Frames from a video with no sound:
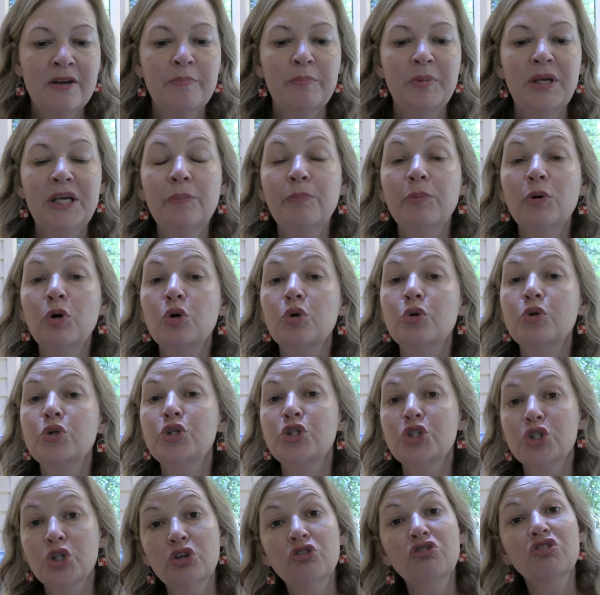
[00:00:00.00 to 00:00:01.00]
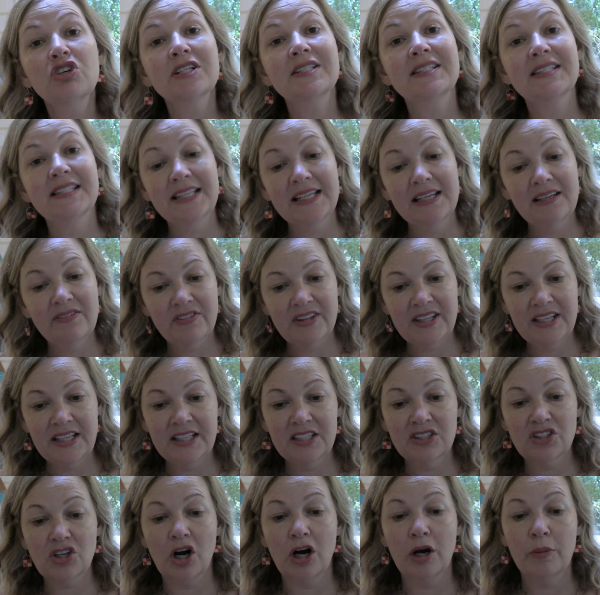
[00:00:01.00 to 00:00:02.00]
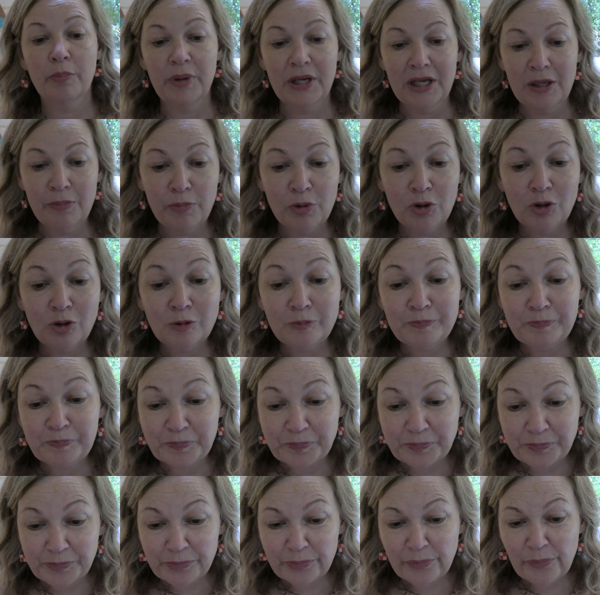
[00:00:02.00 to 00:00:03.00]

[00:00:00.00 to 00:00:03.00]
People who should receive these are people